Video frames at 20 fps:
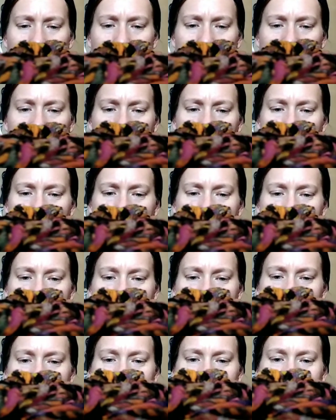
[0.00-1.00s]

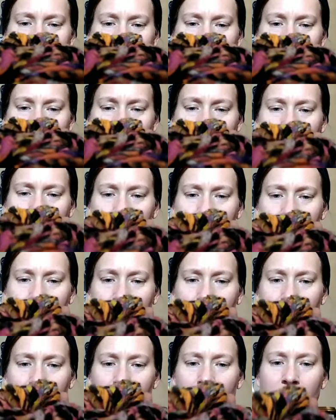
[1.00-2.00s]
30% silk,
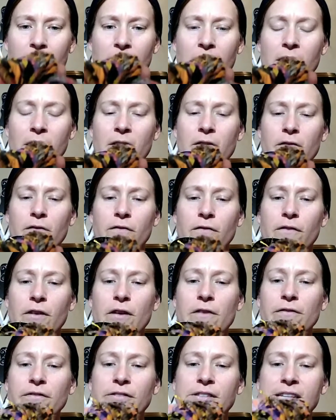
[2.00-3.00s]

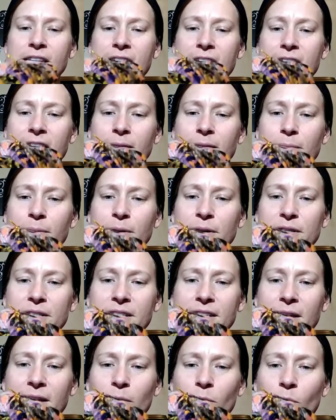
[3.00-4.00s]
15%
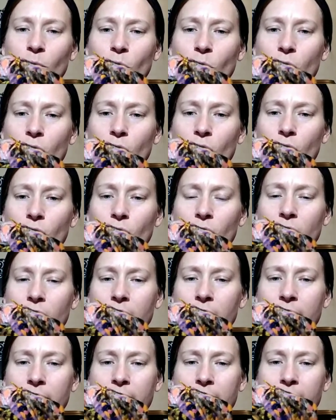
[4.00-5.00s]
wool,
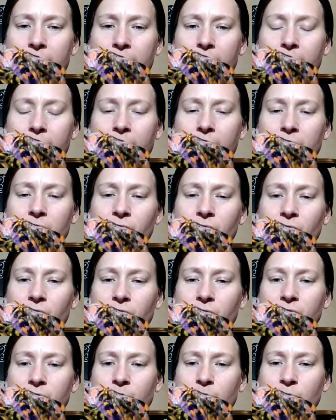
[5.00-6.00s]
and
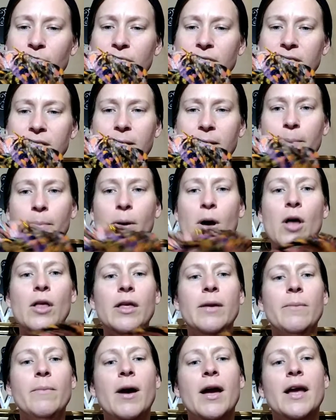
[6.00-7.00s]
15%
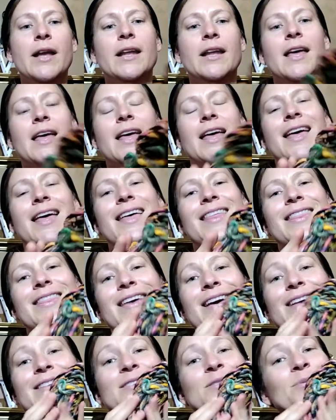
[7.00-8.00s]
polyamide.
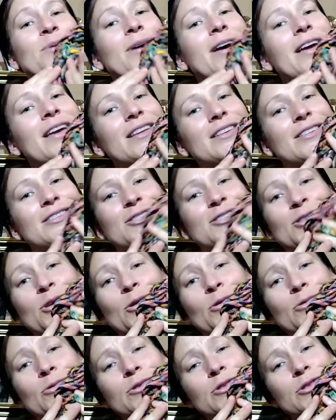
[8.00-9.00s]
That's why it's
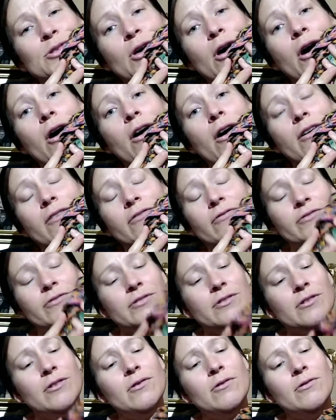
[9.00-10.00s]
so
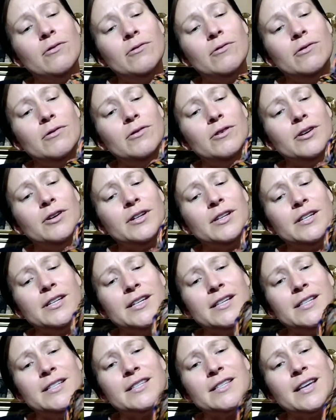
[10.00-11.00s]
soft. Oh
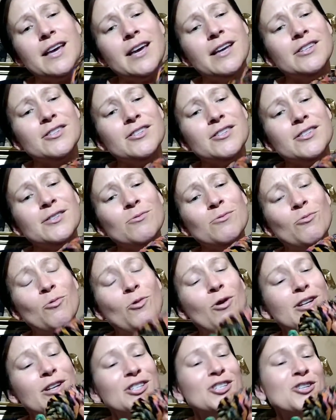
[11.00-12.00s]
goodness, I just
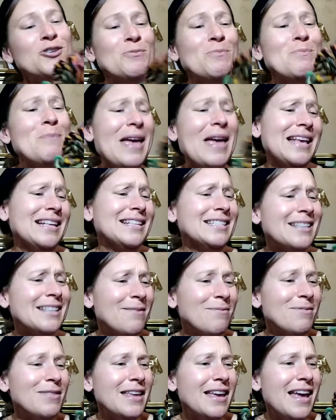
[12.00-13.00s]
want to make
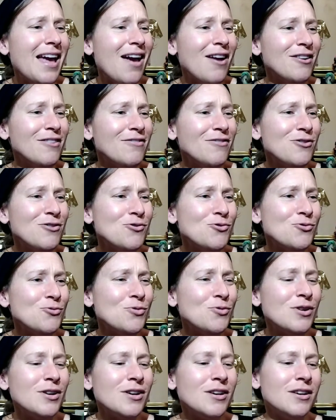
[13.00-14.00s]
something out of
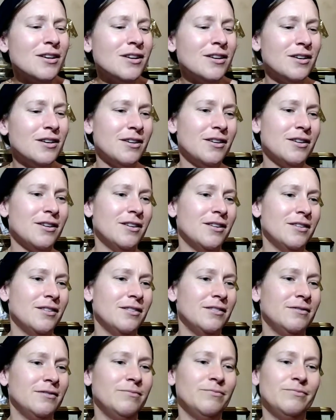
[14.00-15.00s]
you.
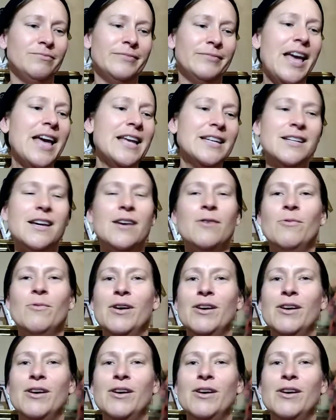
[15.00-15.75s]
And I